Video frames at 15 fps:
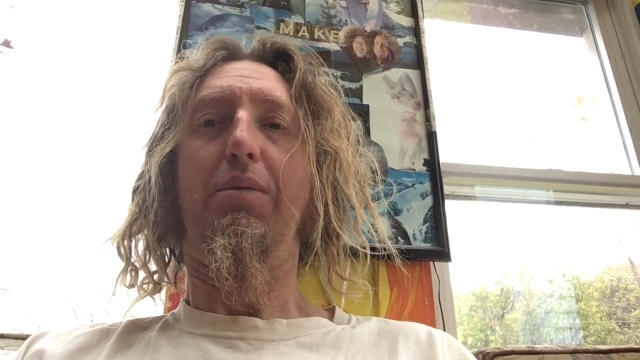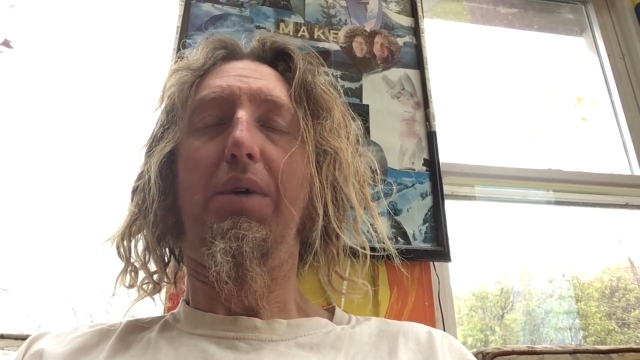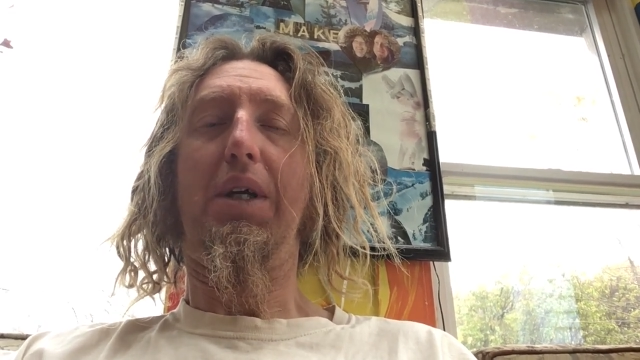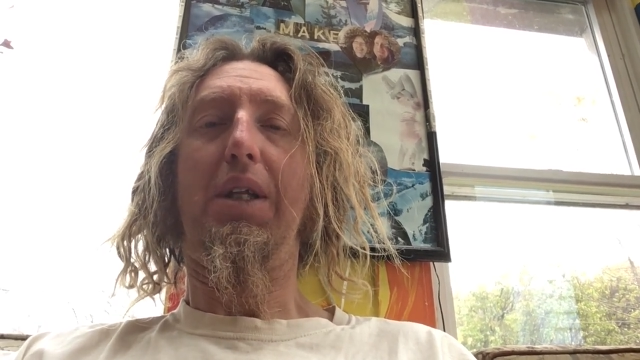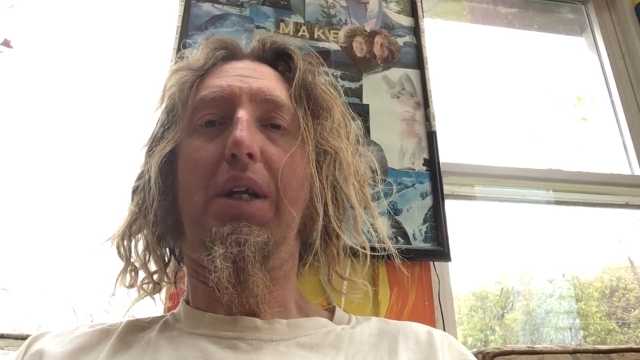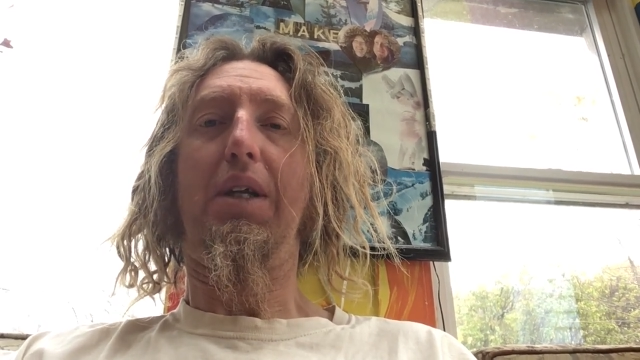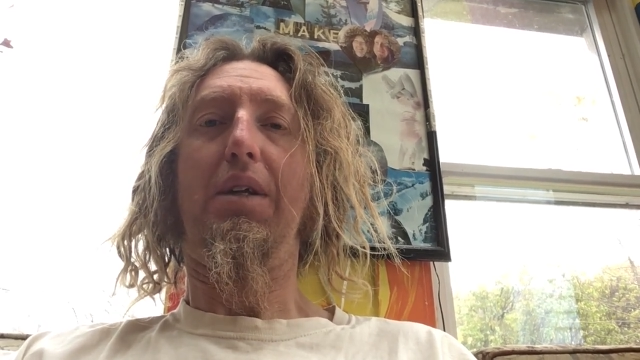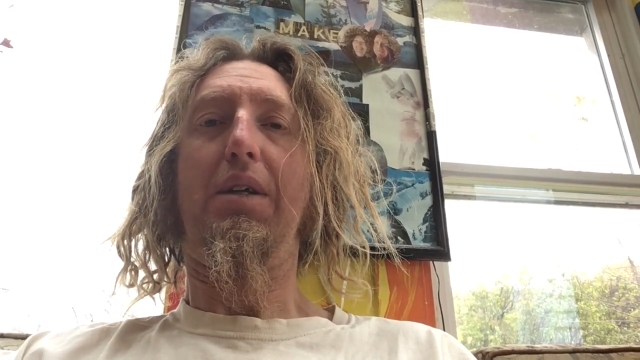
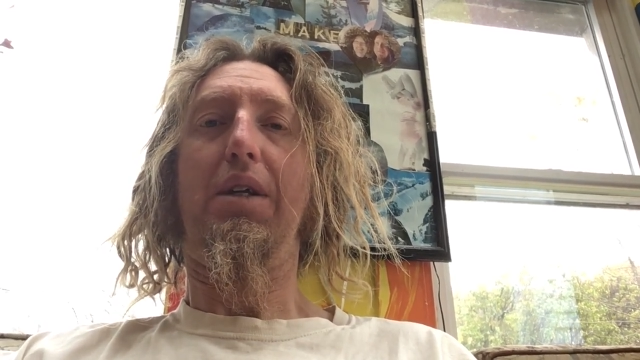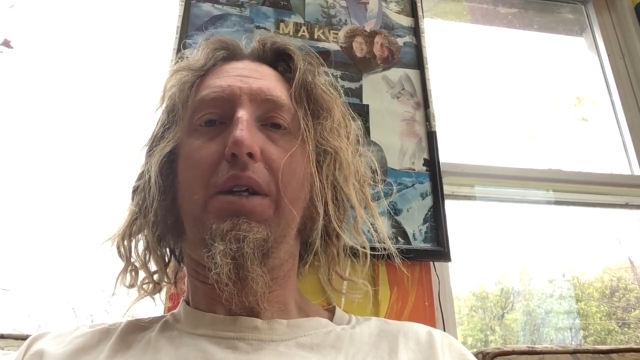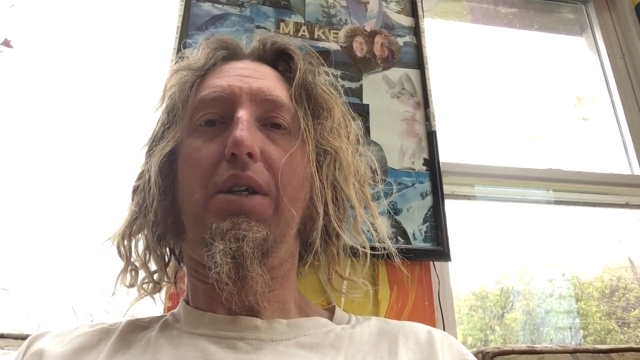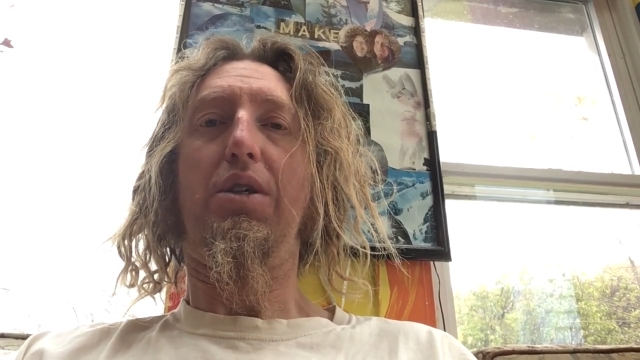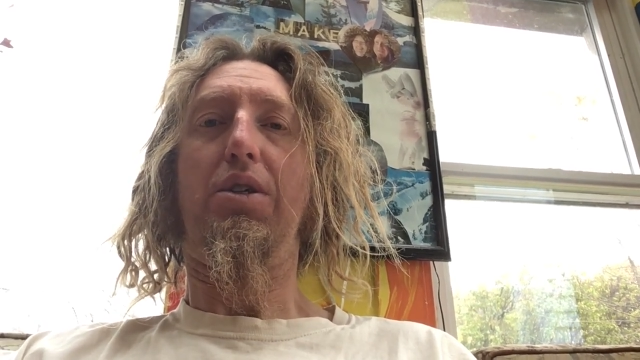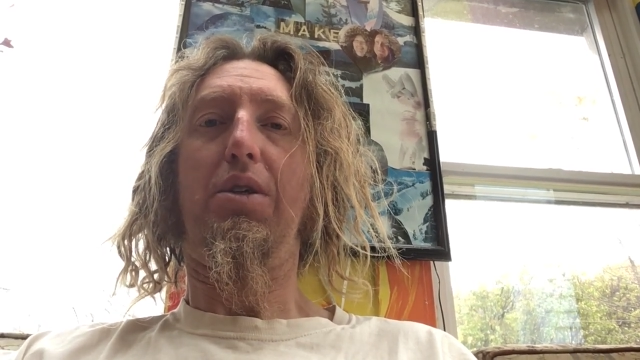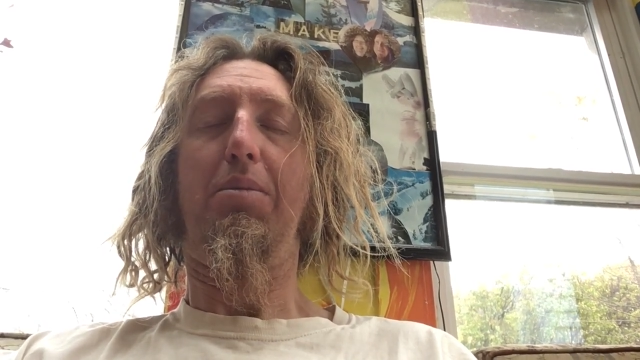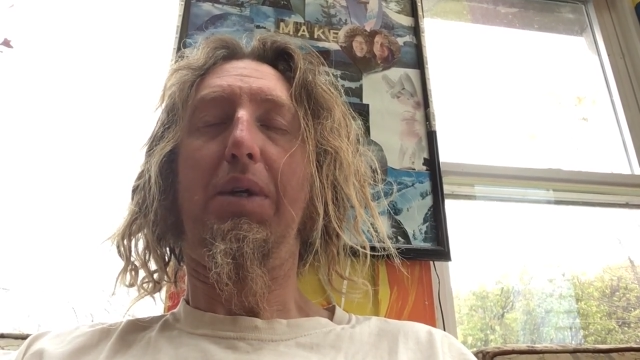way that it
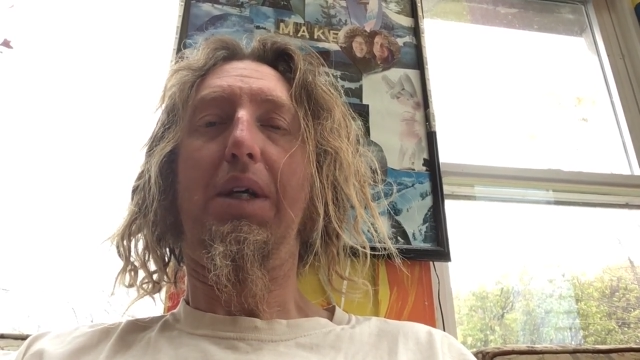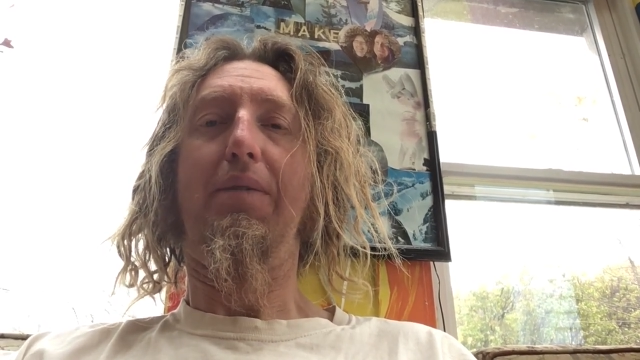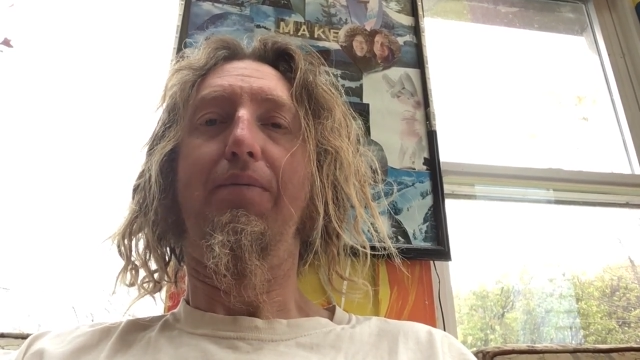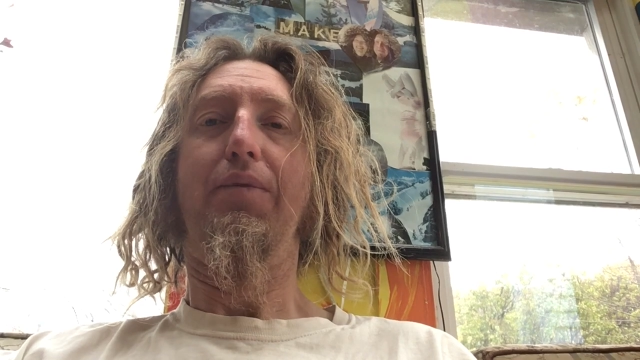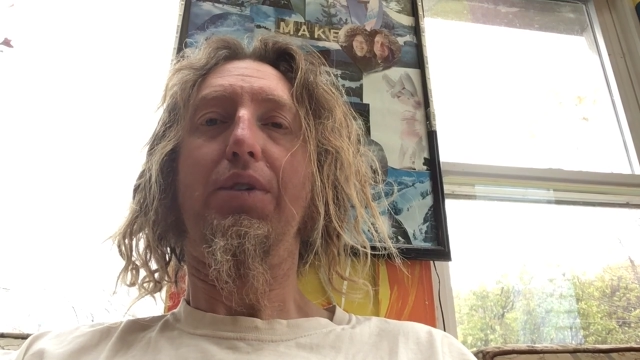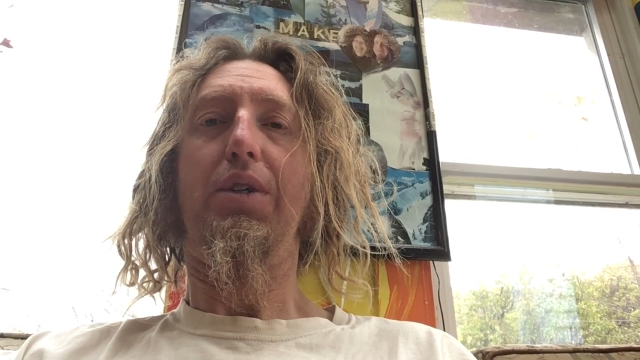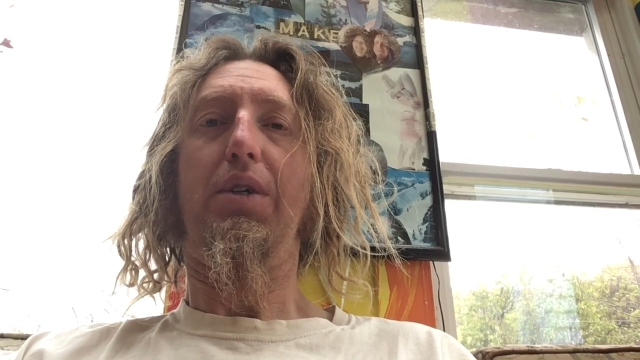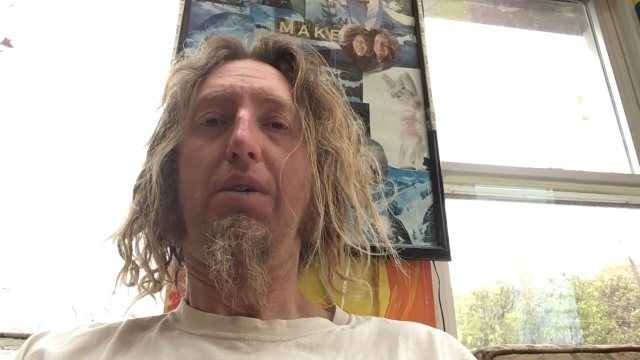should be.
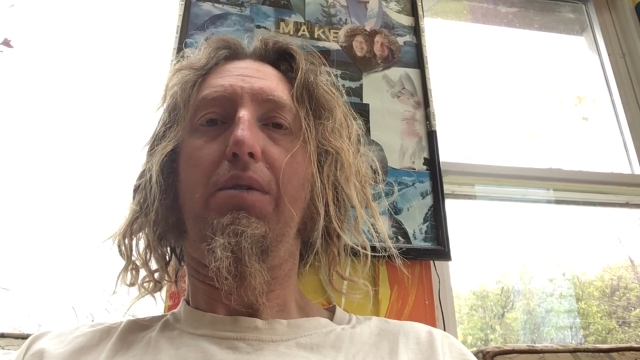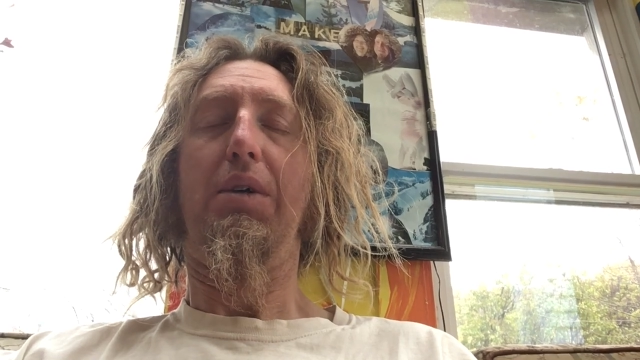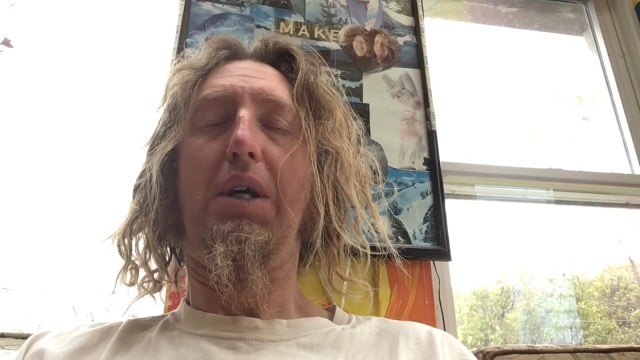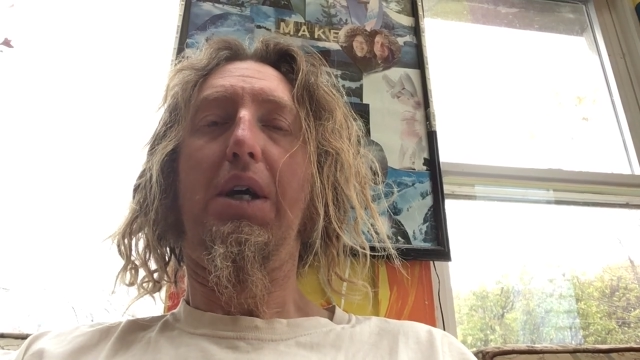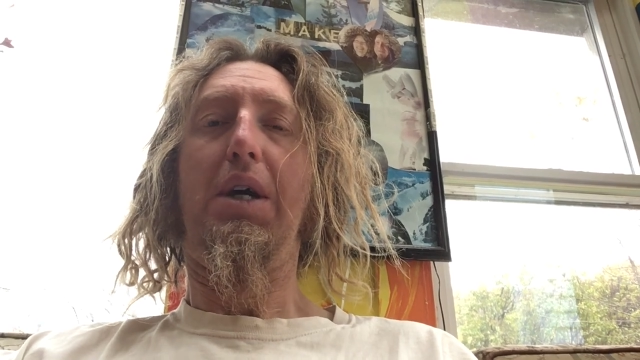So